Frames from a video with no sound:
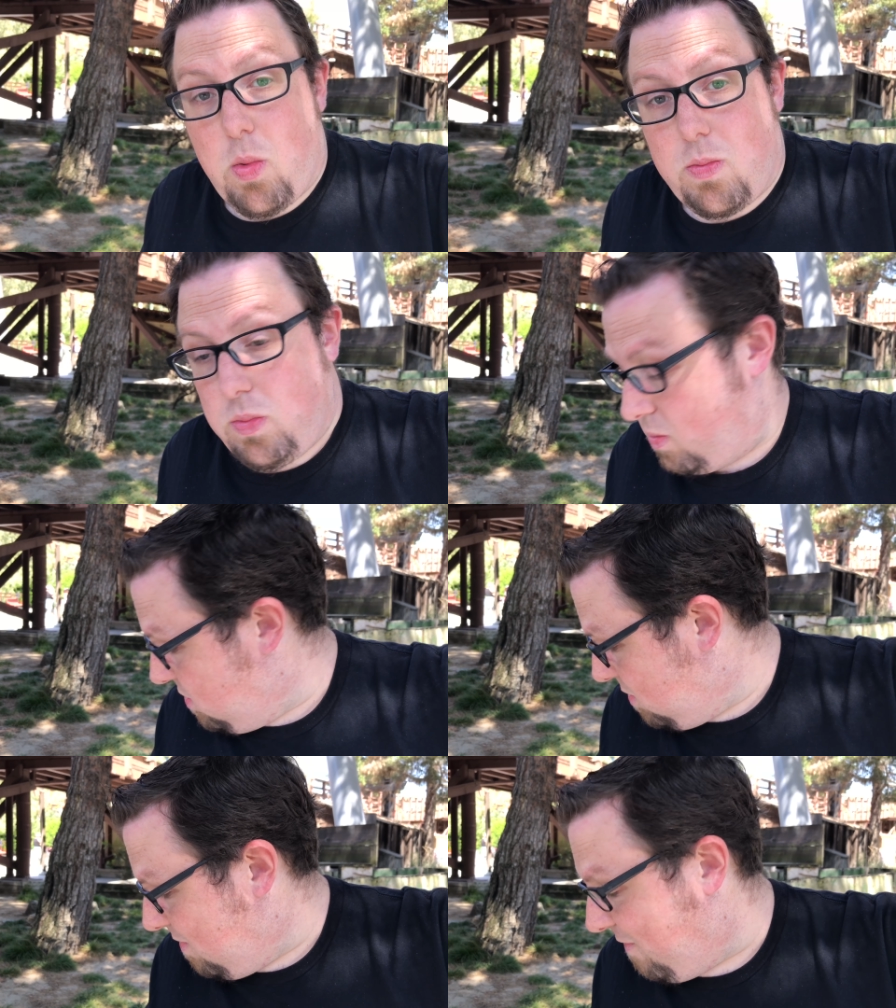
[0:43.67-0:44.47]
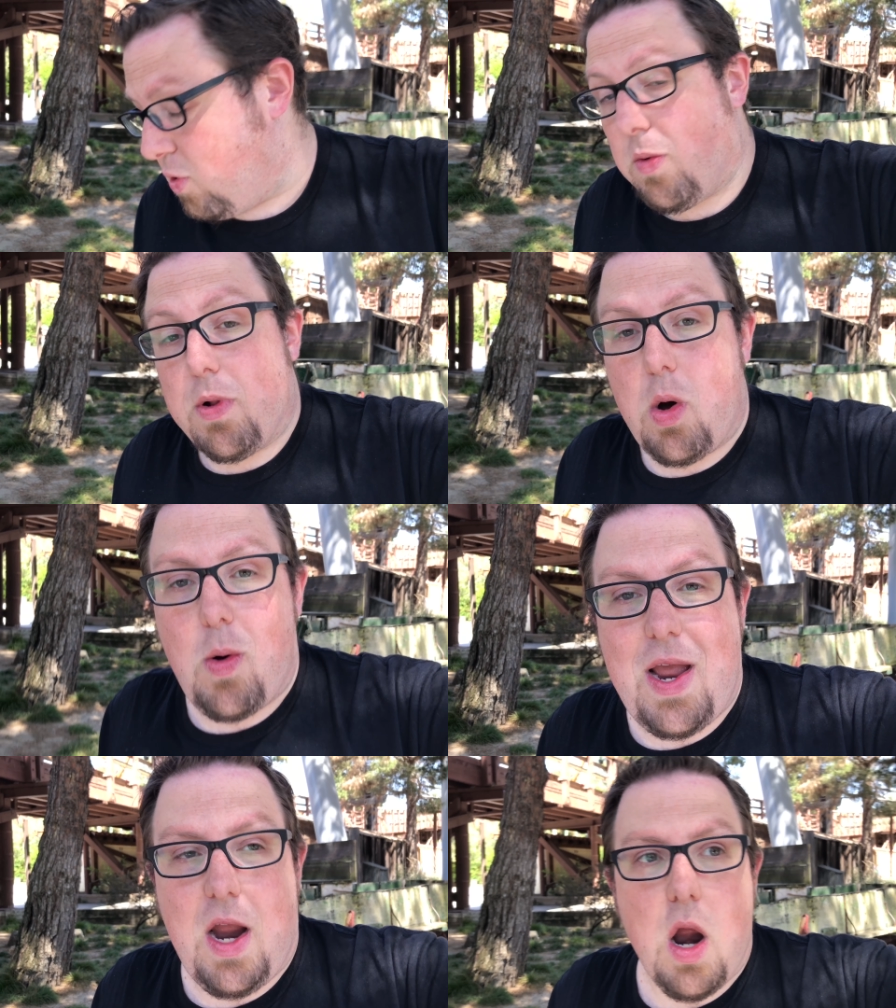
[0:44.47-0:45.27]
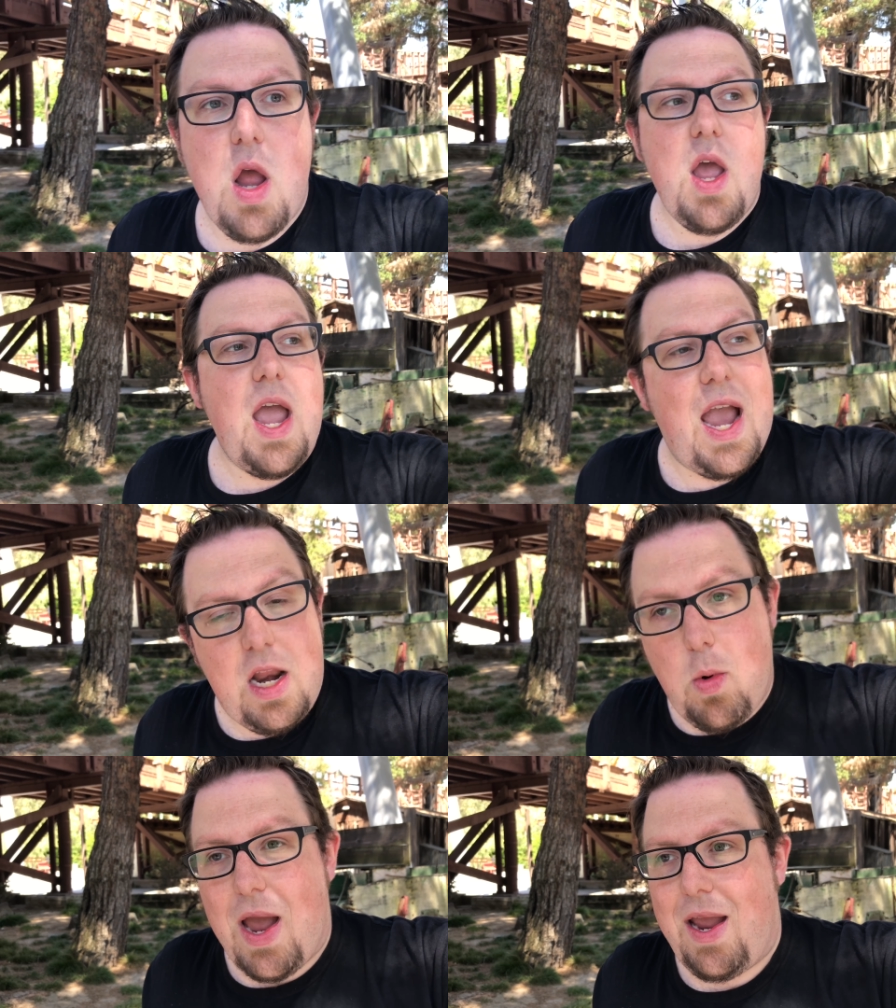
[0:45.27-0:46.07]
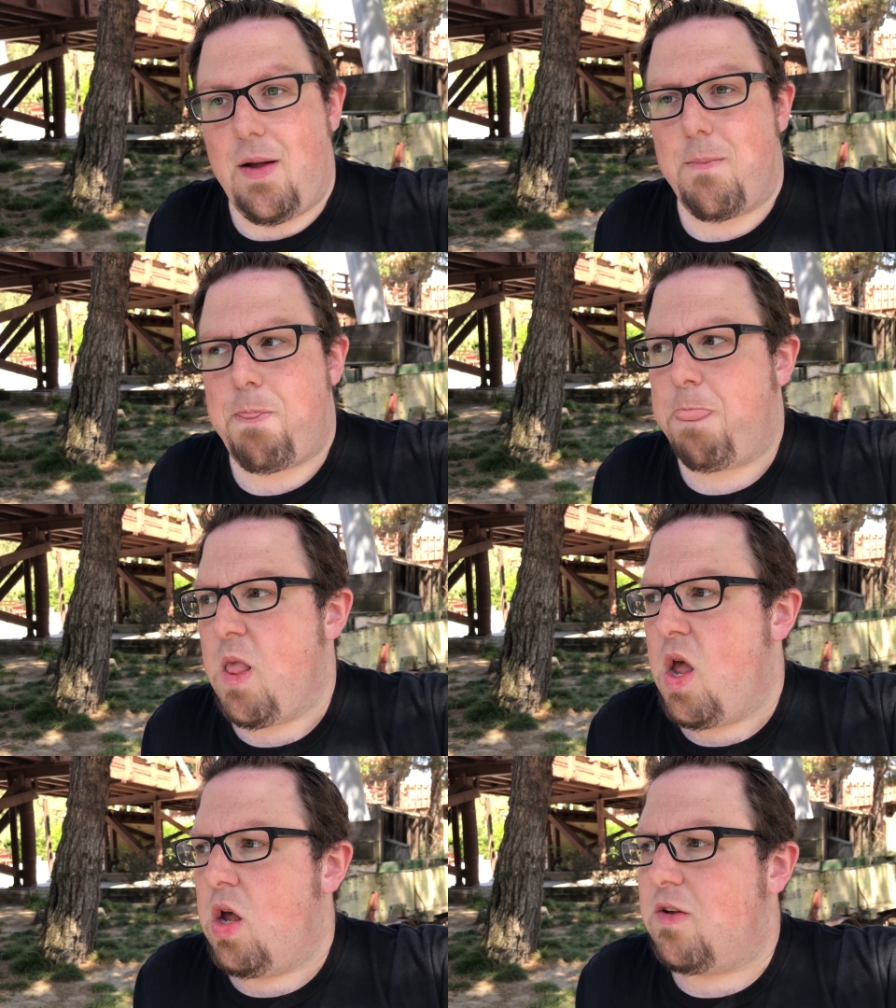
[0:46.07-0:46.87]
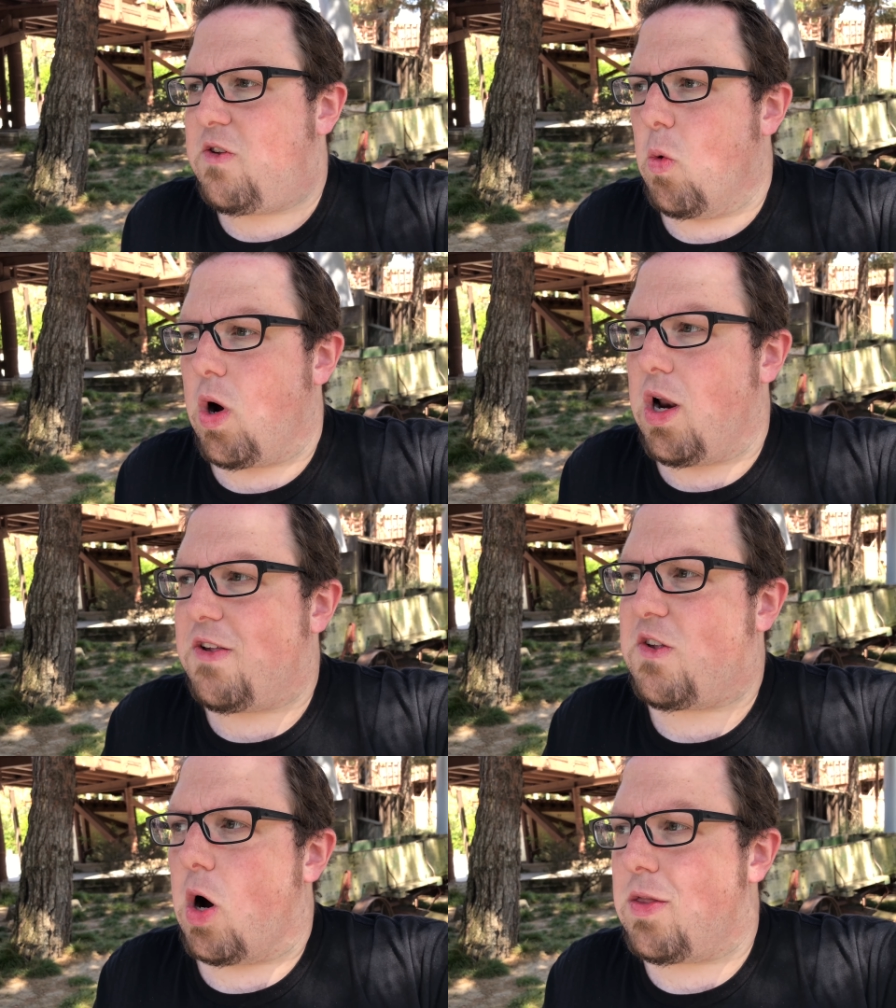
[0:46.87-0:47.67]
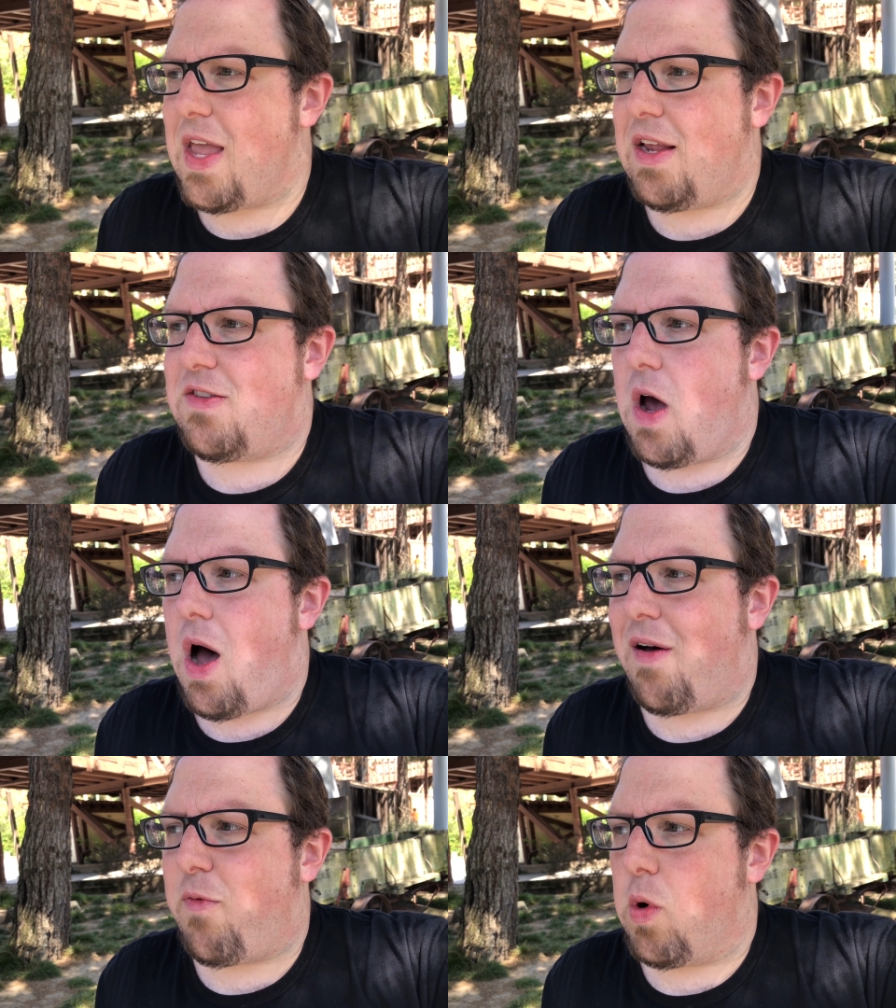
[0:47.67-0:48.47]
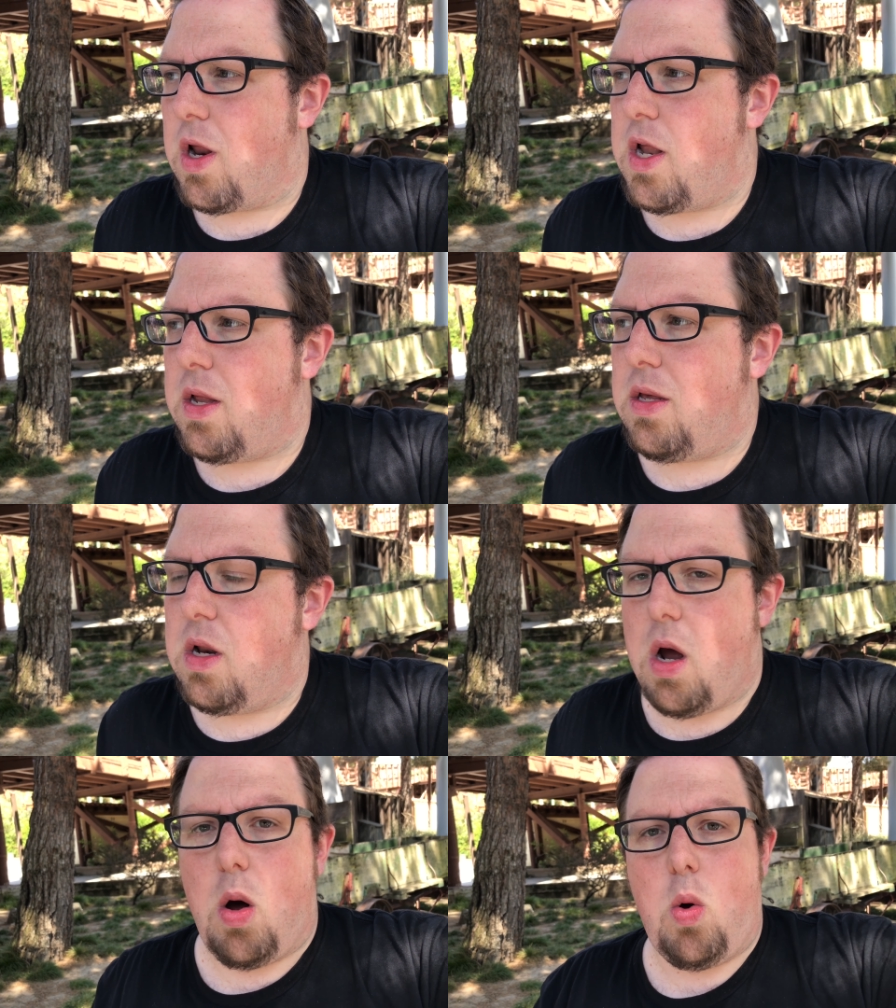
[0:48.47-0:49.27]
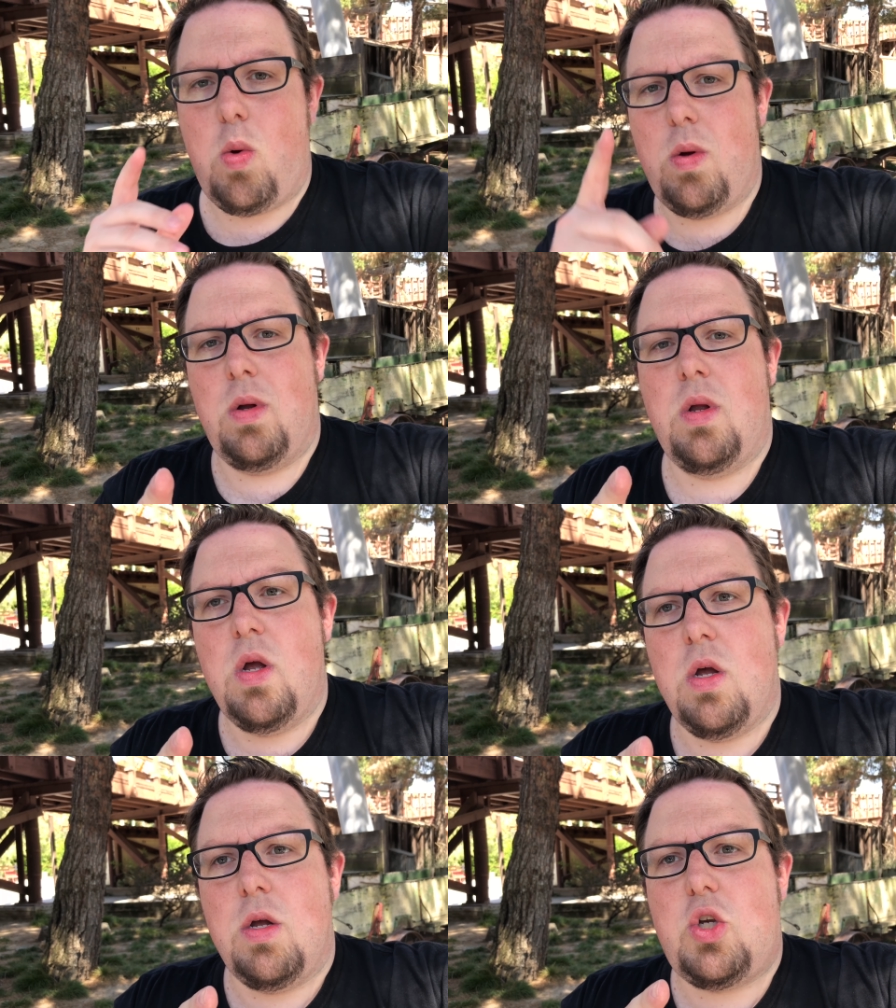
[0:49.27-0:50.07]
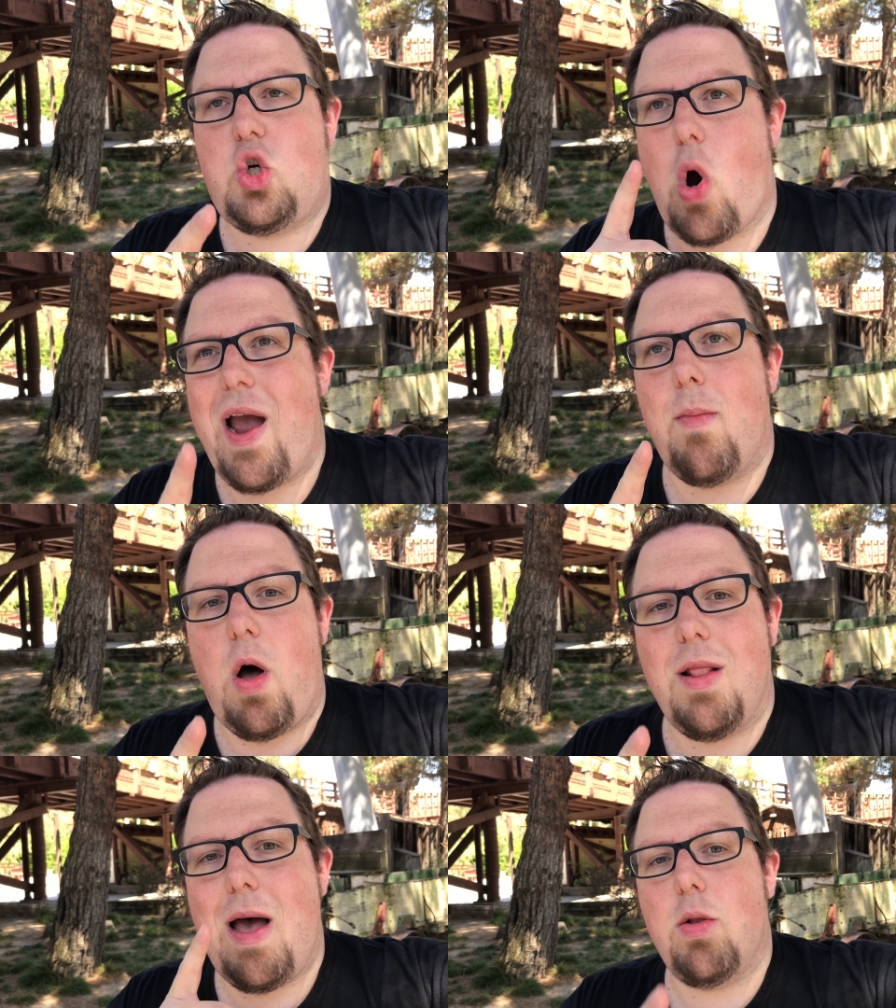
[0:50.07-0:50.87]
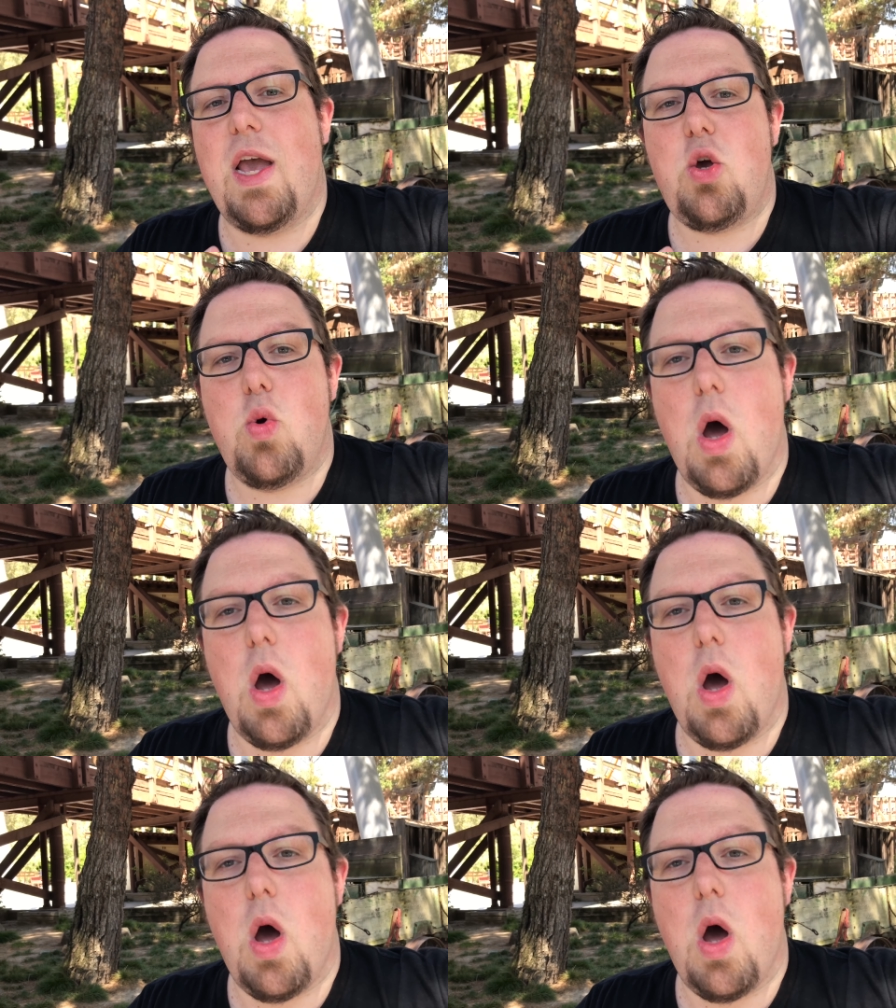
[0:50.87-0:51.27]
my food to blow away here. Anyway, so we're gonna start things off. We're gonna, you know, try them all out, let you